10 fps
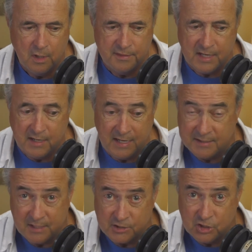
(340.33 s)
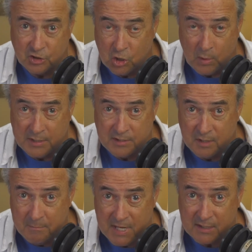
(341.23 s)
then it doesn't go into the
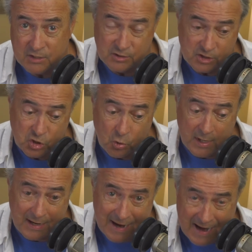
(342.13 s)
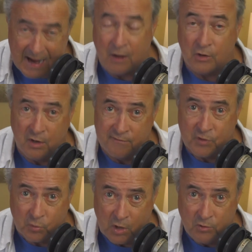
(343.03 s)
mix that's going out of the
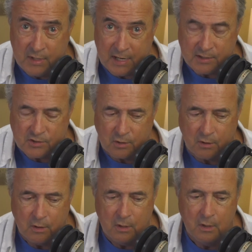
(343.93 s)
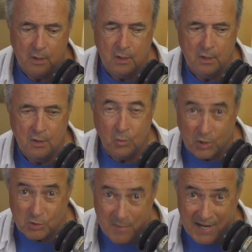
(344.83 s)
Rodecaster,
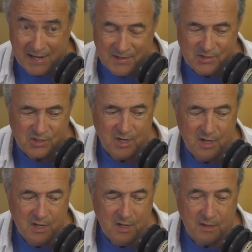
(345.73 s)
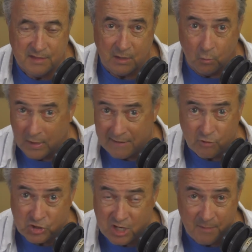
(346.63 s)
which means that
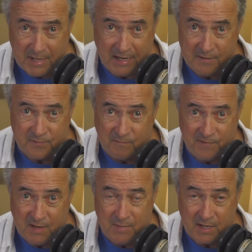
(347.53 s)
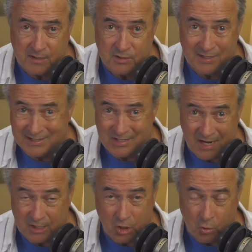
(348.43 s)
whatever's coming in from vMix is
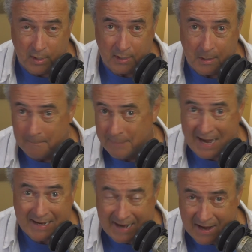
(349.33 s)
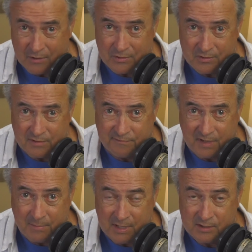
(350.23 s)
not going back out to
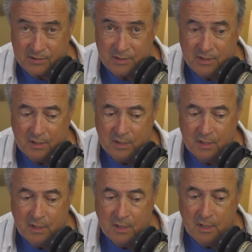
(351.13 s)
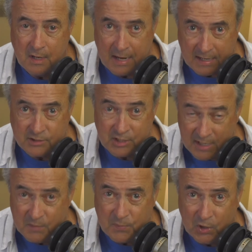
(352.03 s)
vMix as an
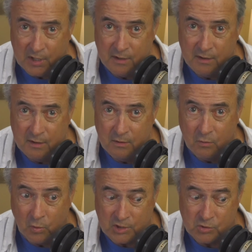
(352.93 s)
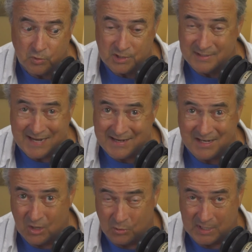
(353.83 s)
input, which was
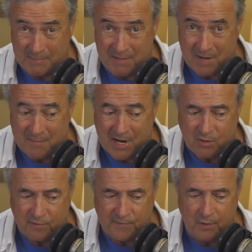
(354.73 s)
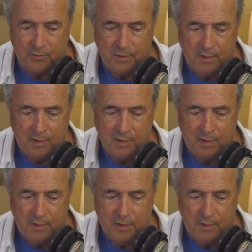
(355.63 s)
intended only be my microphone.